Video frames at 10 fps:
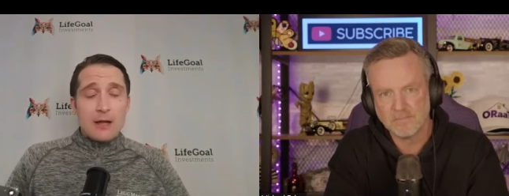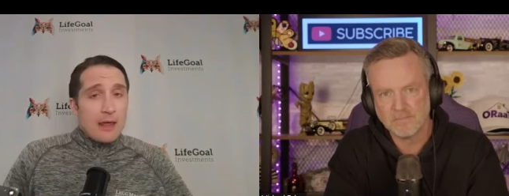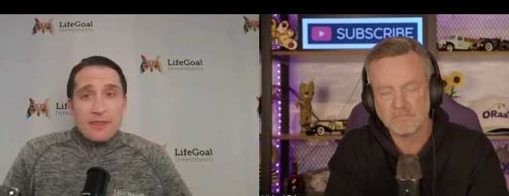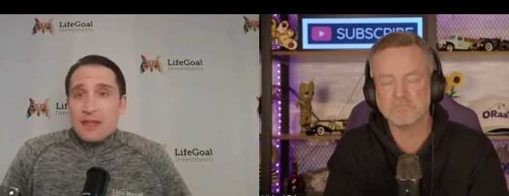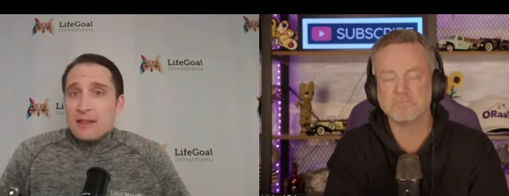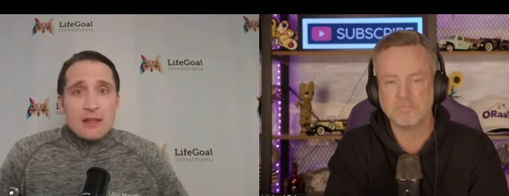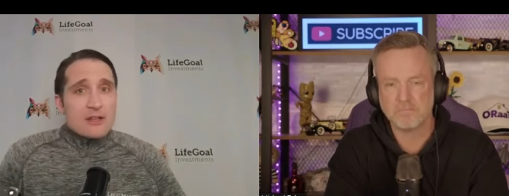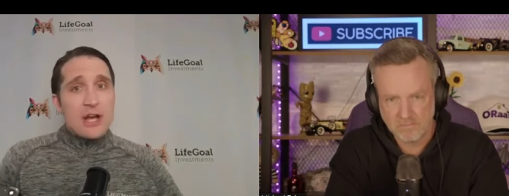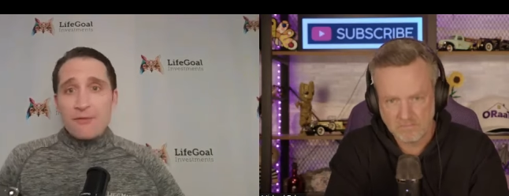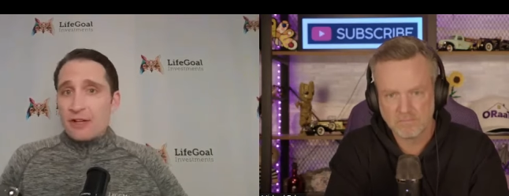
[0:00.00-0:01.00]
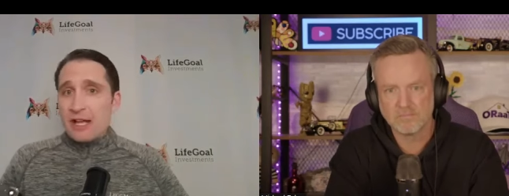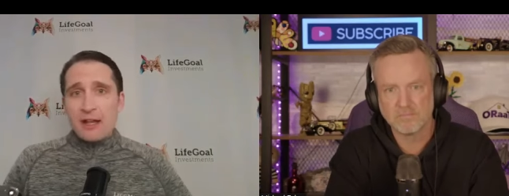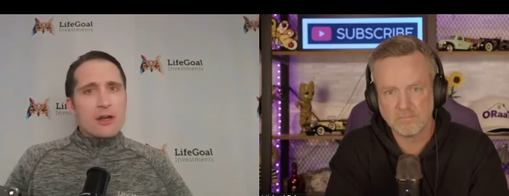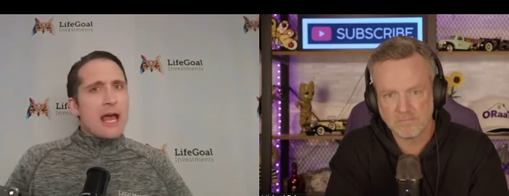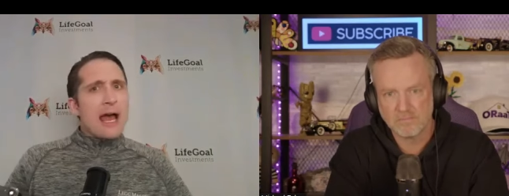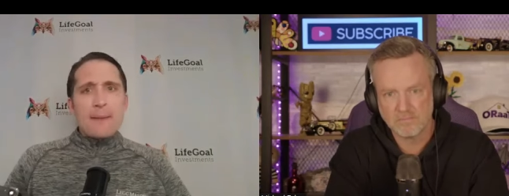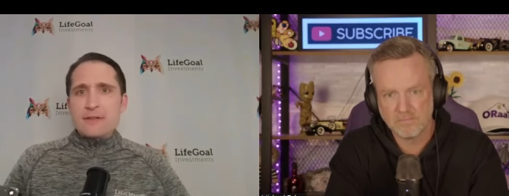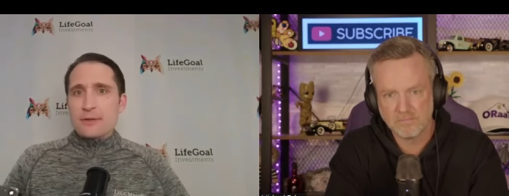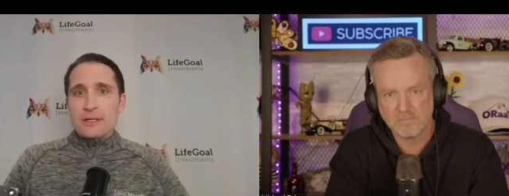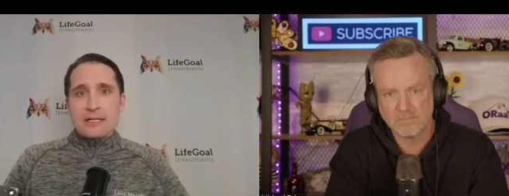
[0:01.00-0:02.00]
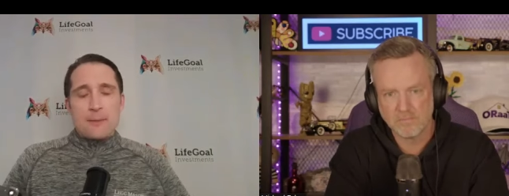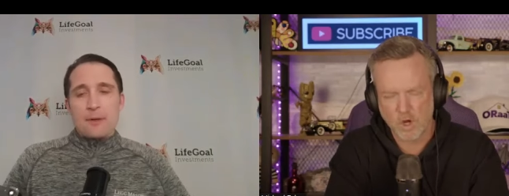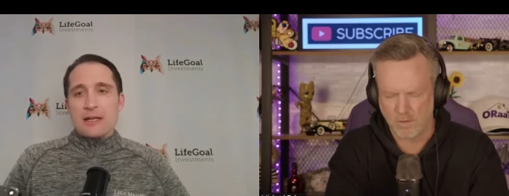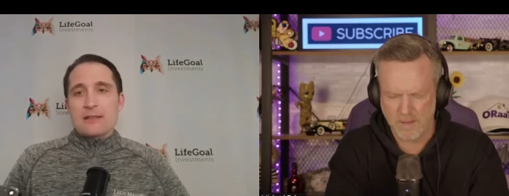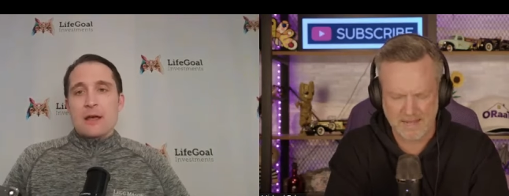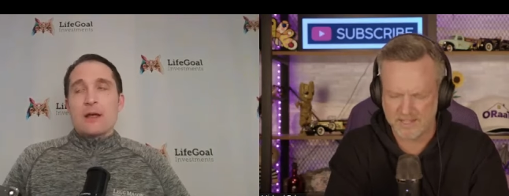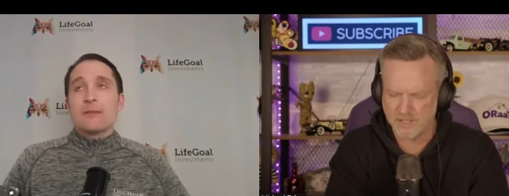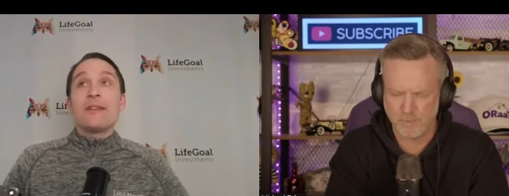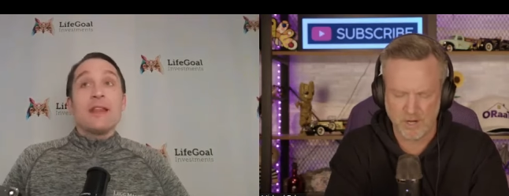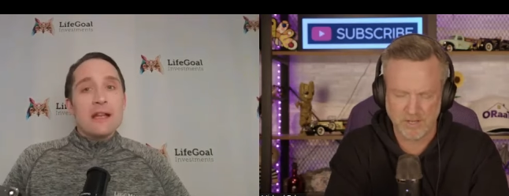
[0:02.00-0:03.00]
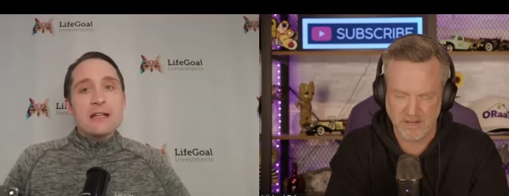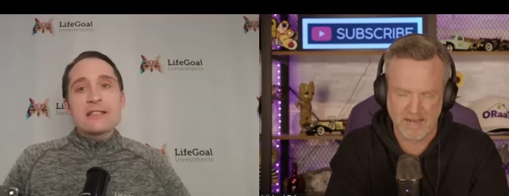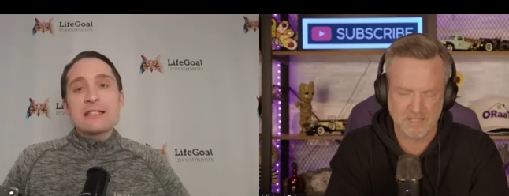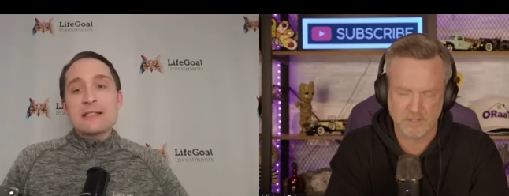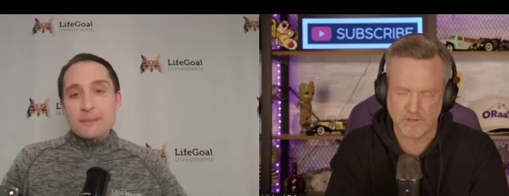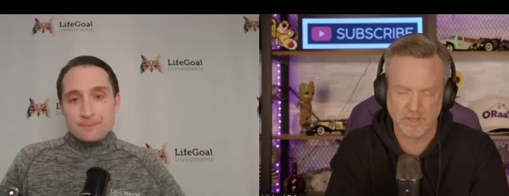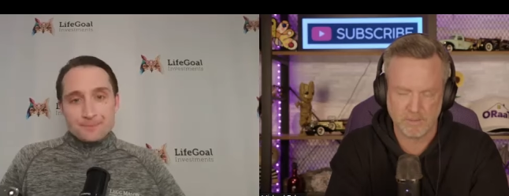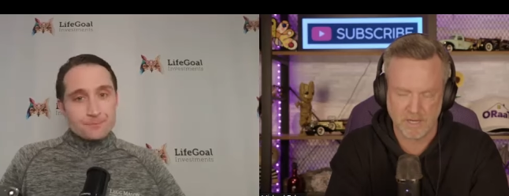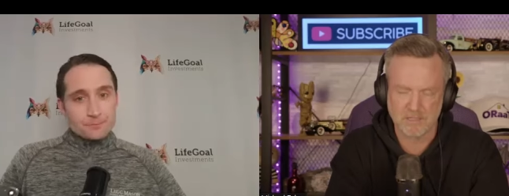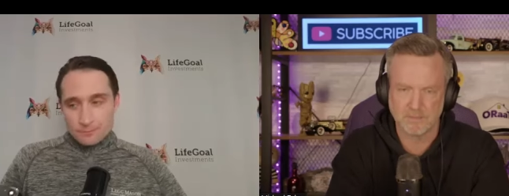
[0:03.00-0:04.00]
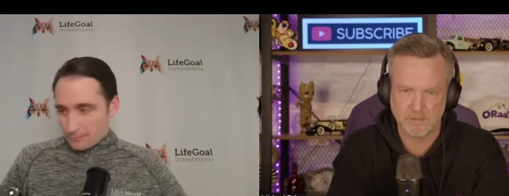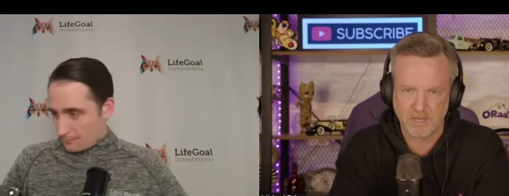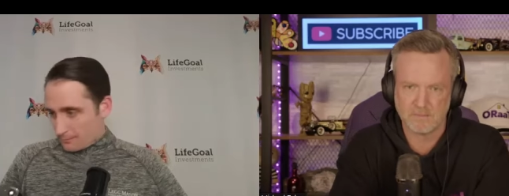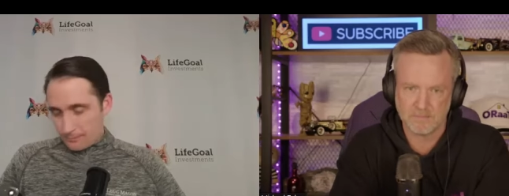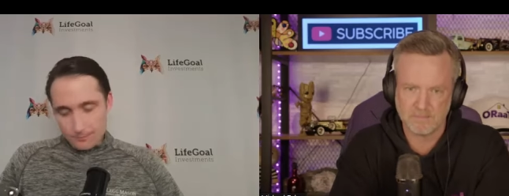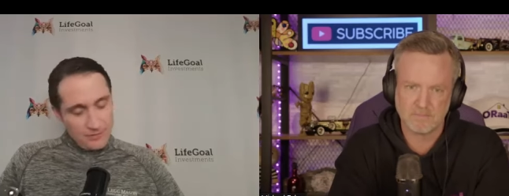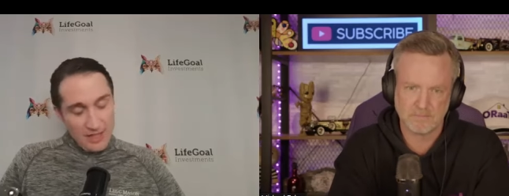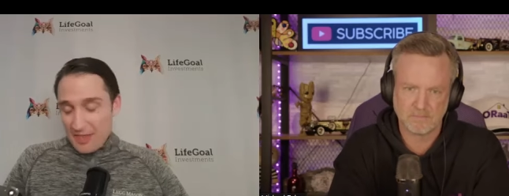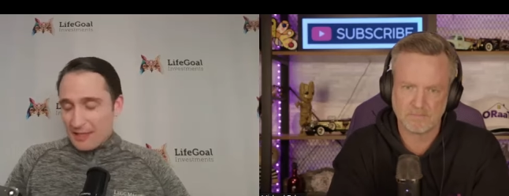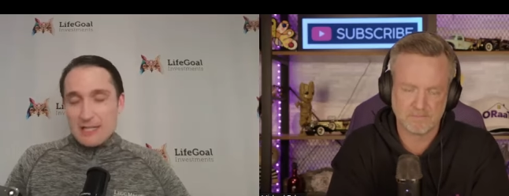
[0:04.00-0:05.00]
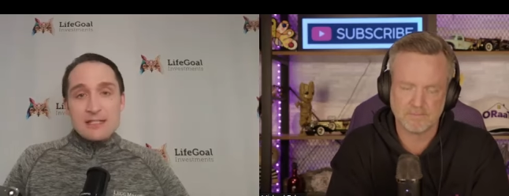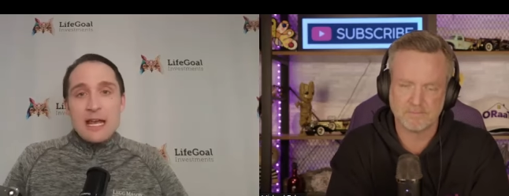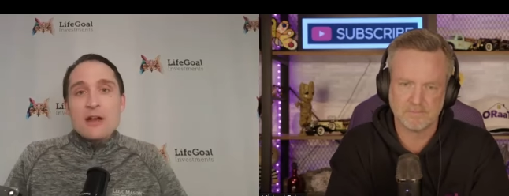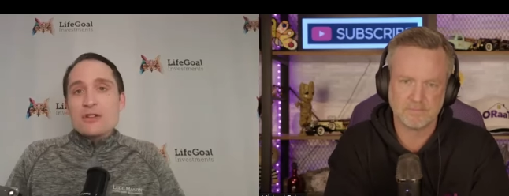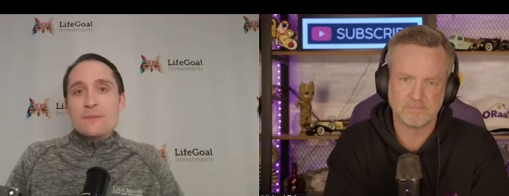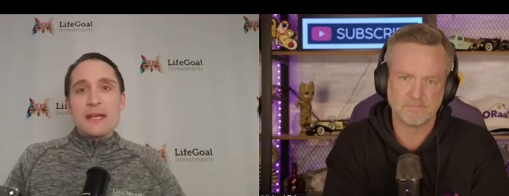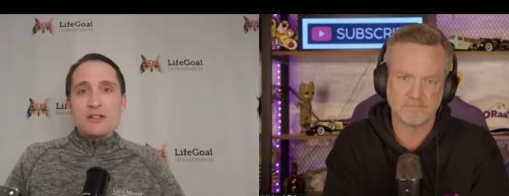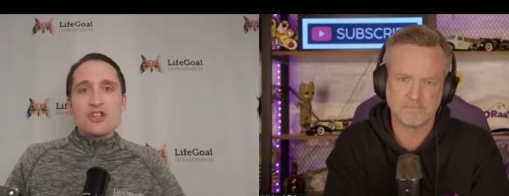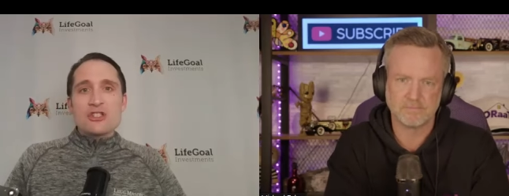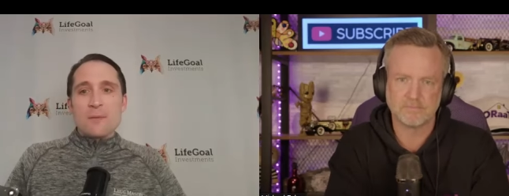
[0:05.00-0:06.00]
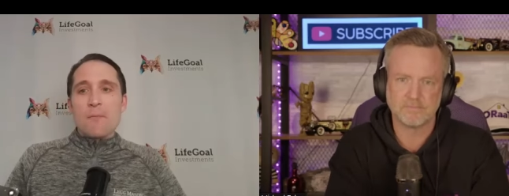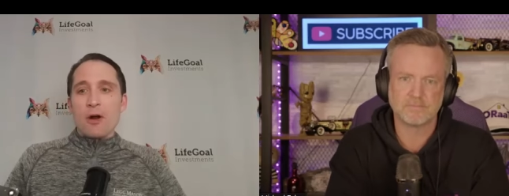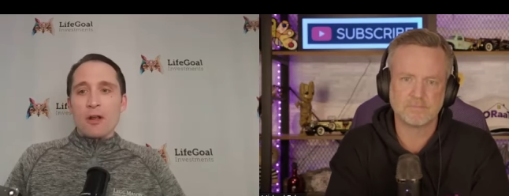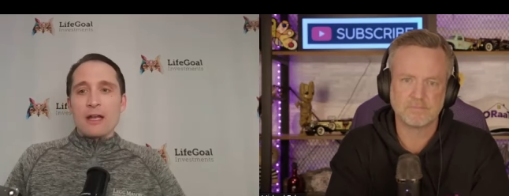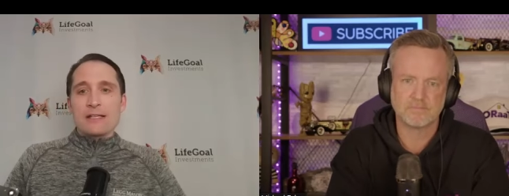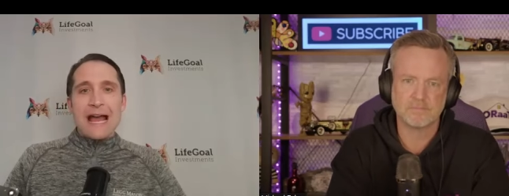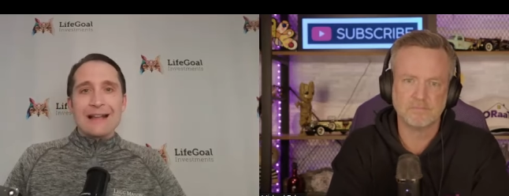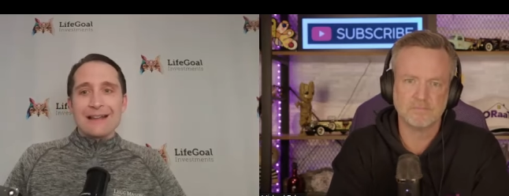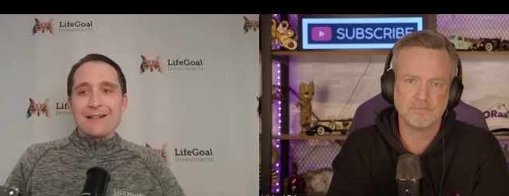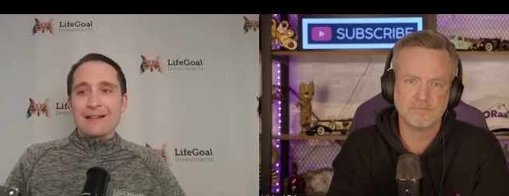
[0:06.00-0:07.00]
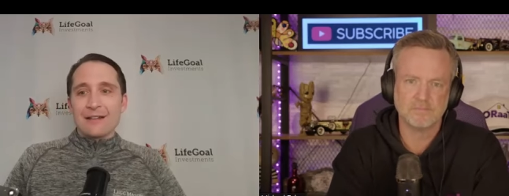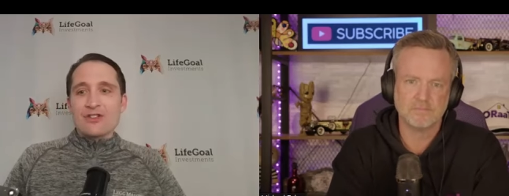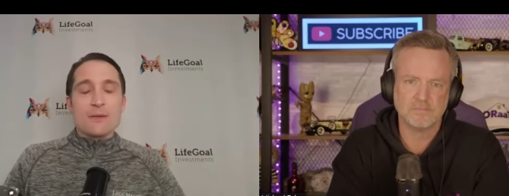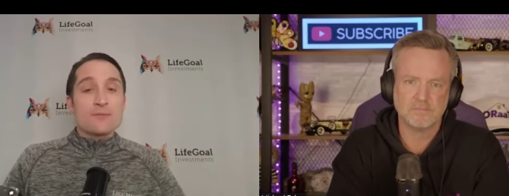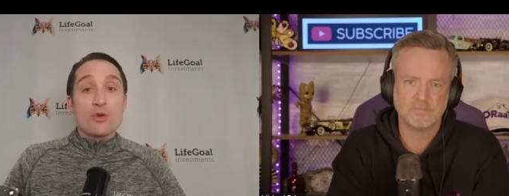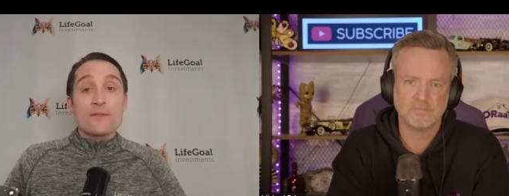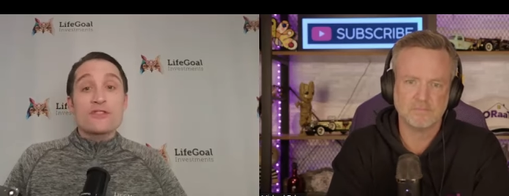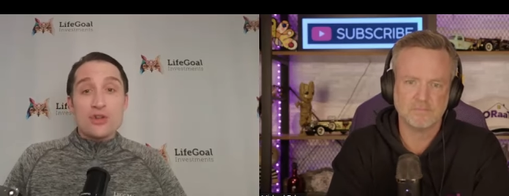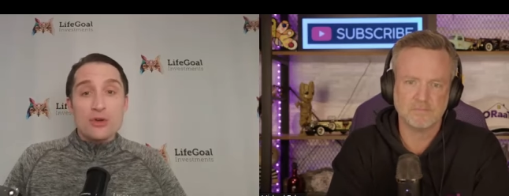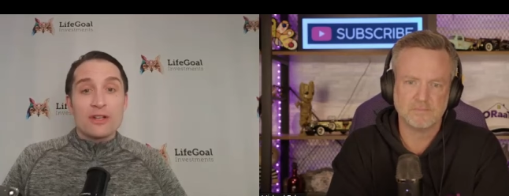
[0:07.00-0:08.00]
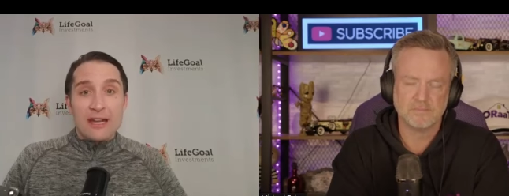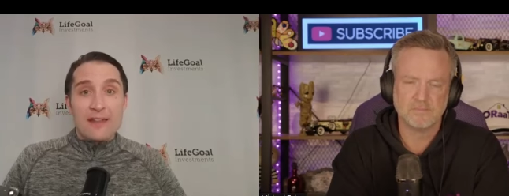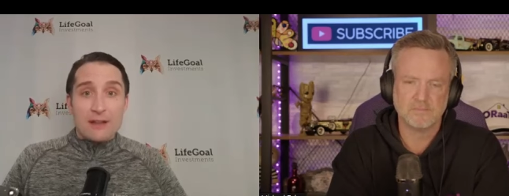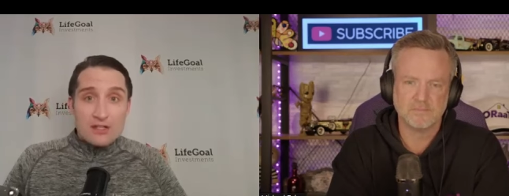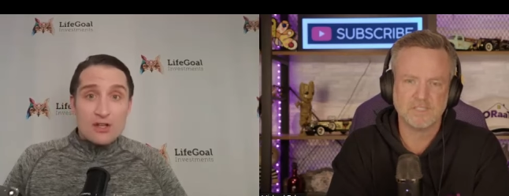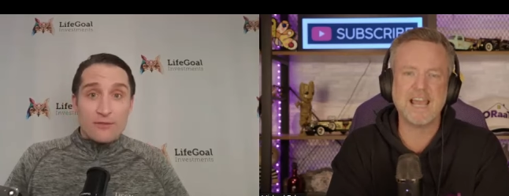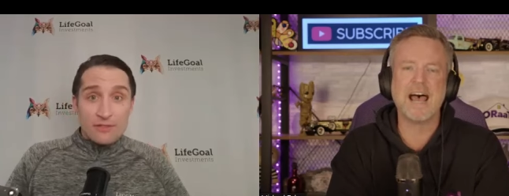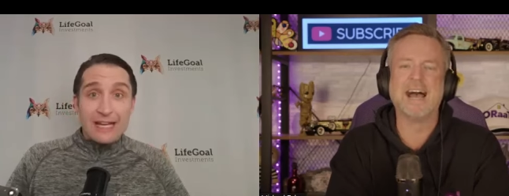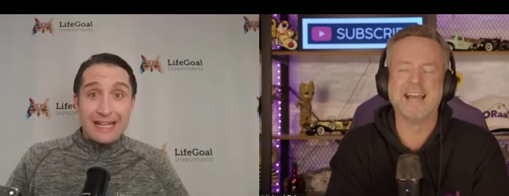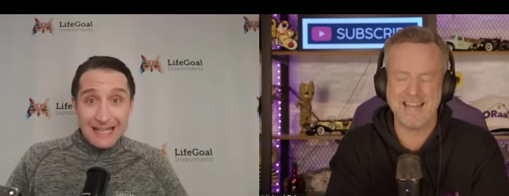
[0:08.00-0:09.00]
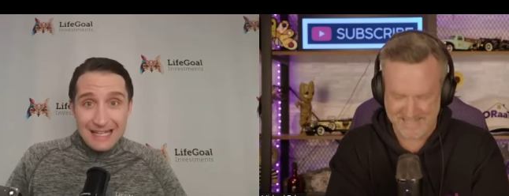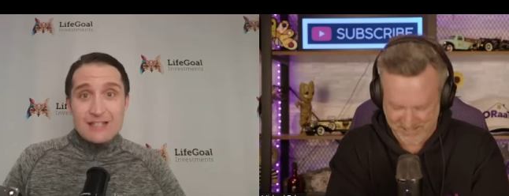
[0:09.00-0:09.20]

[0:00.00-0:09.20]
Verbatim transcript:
Speaker 1: I think mm. that hmm. the soft landing could absolutely take place. Oh, at the this point,
Speaker 2: that, yeah, it's certainly possible. Yeah.
Speaker 1: The thing that scares me is just the market is acting like there's some sort of certainty that the soft landing. Yeah,